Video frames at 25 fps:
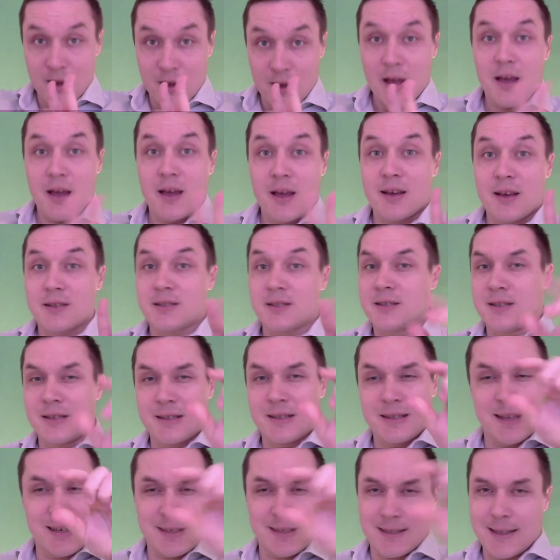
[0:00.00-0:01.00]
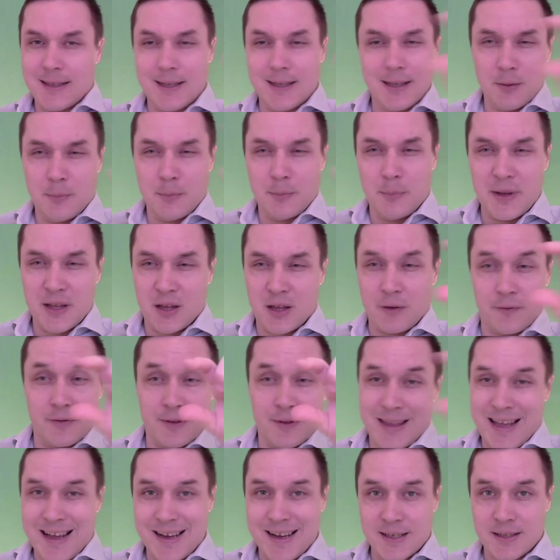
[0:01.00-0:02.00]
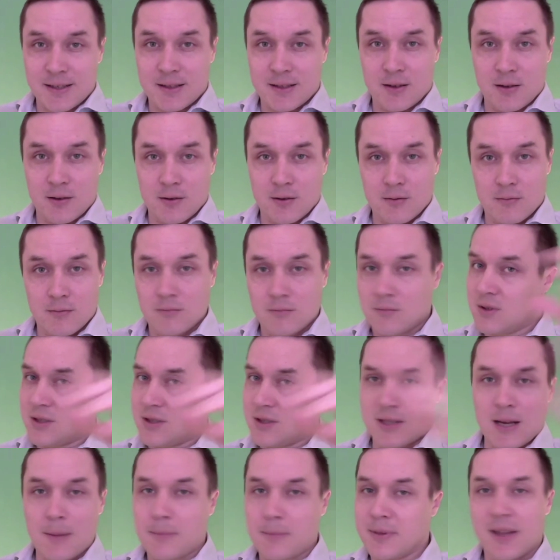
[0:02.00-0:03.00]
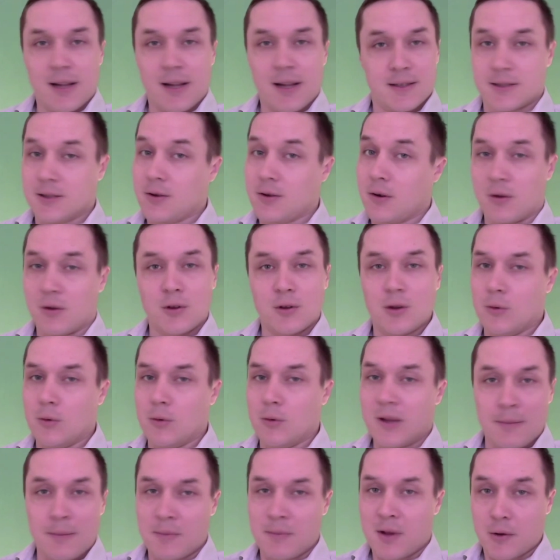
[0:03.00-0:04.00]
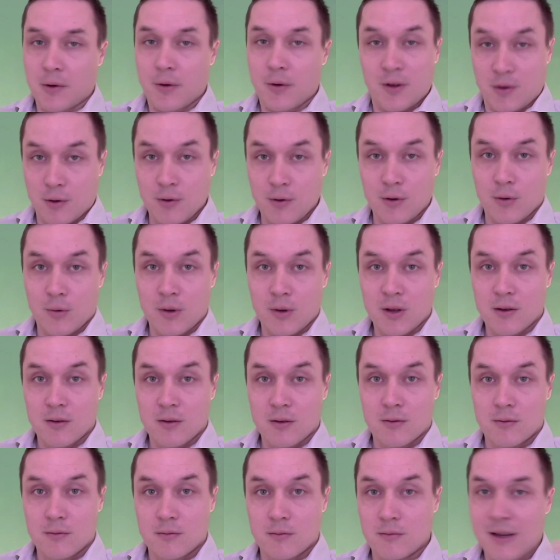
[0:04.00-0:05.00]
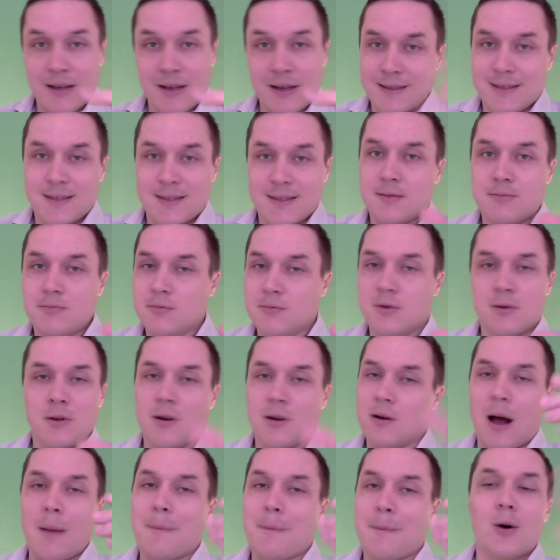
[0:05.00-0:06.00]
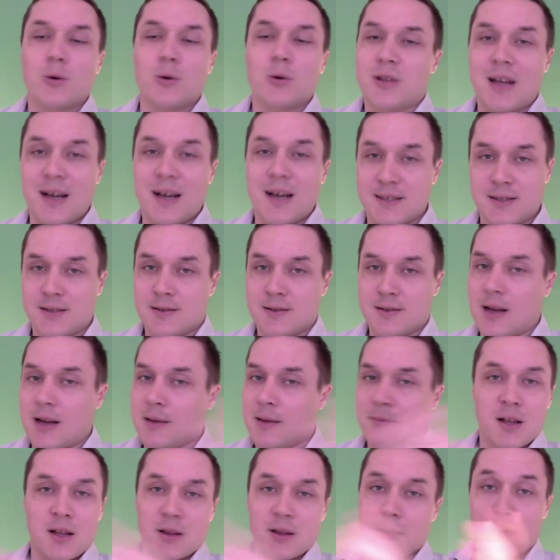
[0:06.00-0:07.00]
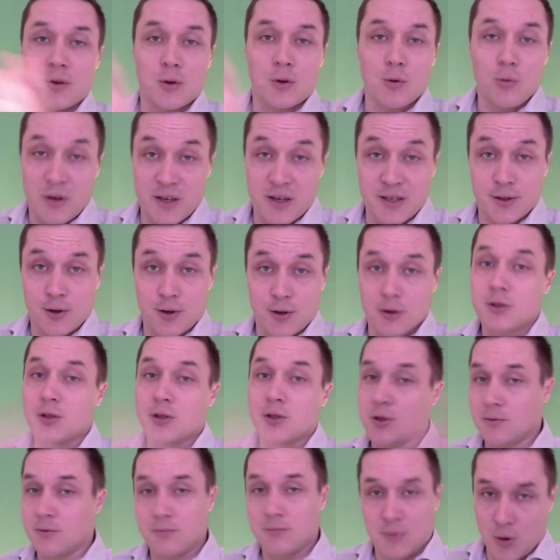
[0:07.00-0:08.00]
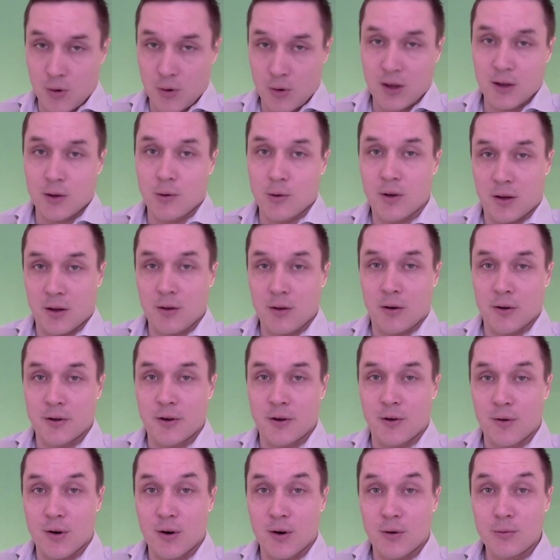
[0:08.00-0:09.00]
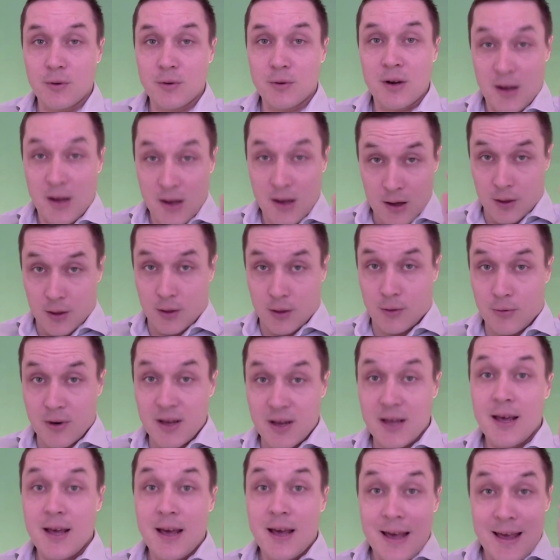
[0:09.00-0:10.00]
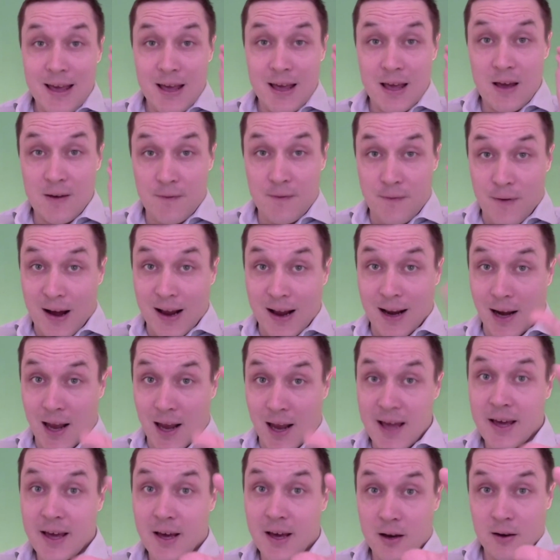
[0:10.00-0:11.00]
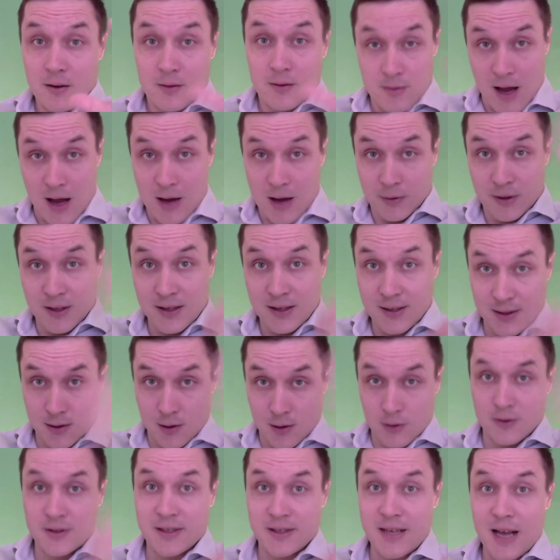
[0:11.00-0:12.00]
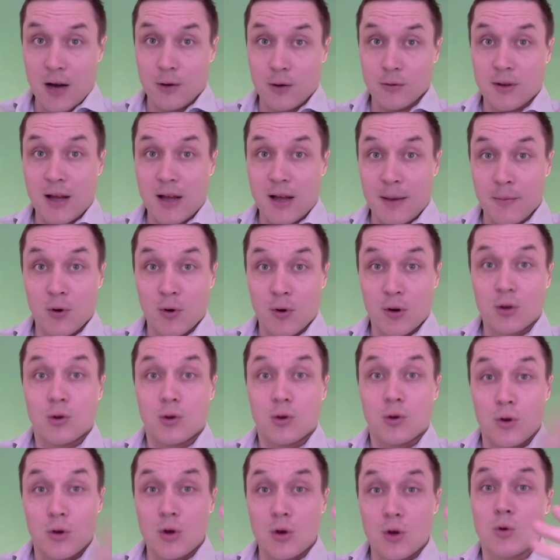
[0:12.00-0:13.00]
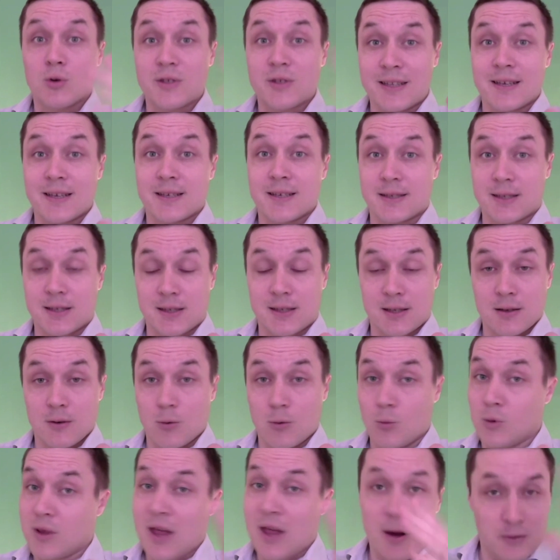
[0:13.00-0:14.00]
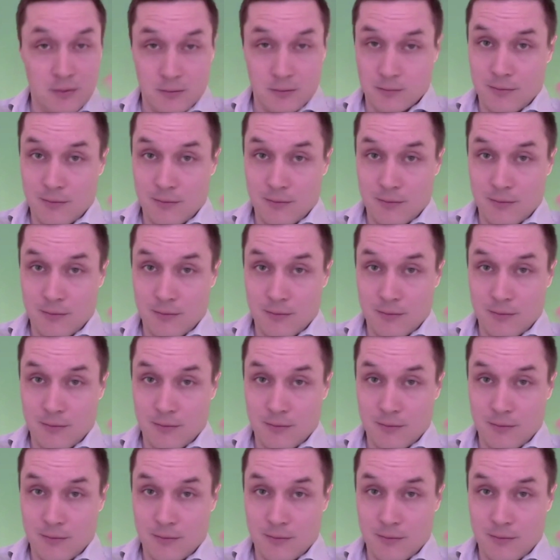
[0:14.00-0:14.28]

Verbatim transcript: is this little bit of text somebody else is going to do it. I'm not going to do it. It's about us. I'm not going to research. You can do it on your own. Three, if I like how this turns out. I'm going to use this without